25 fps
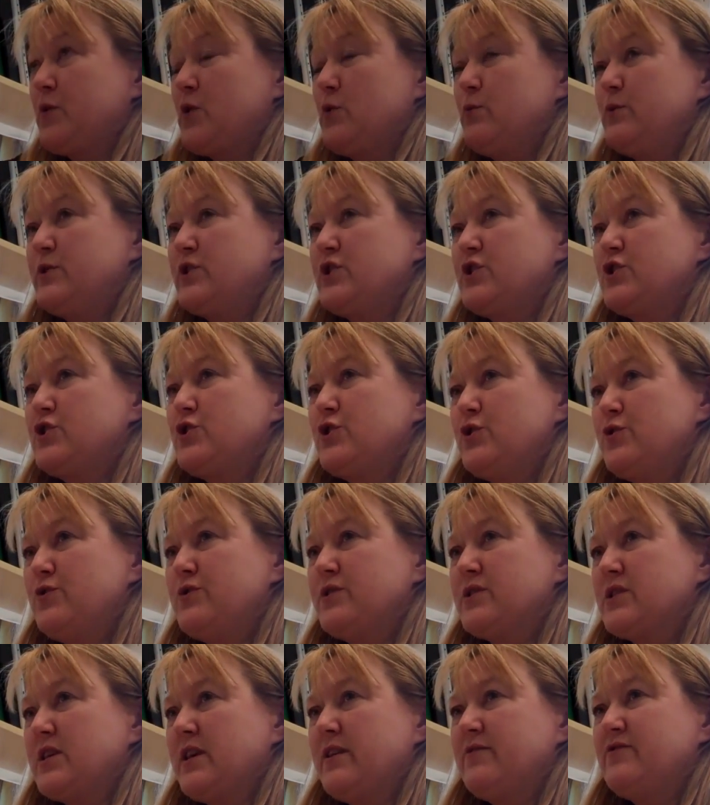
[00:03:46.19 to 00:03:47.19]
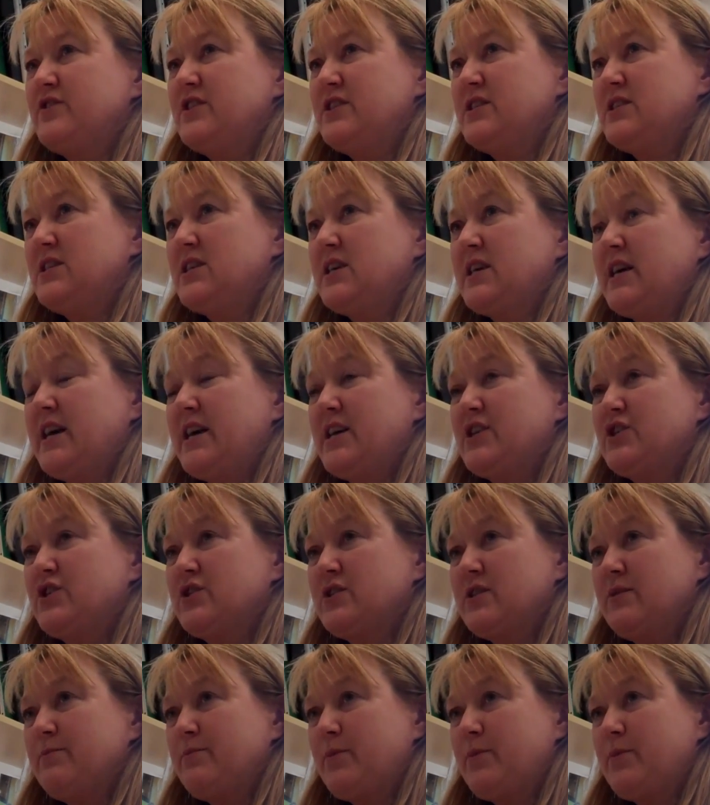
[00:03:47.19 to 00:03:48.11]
which students have disengaged,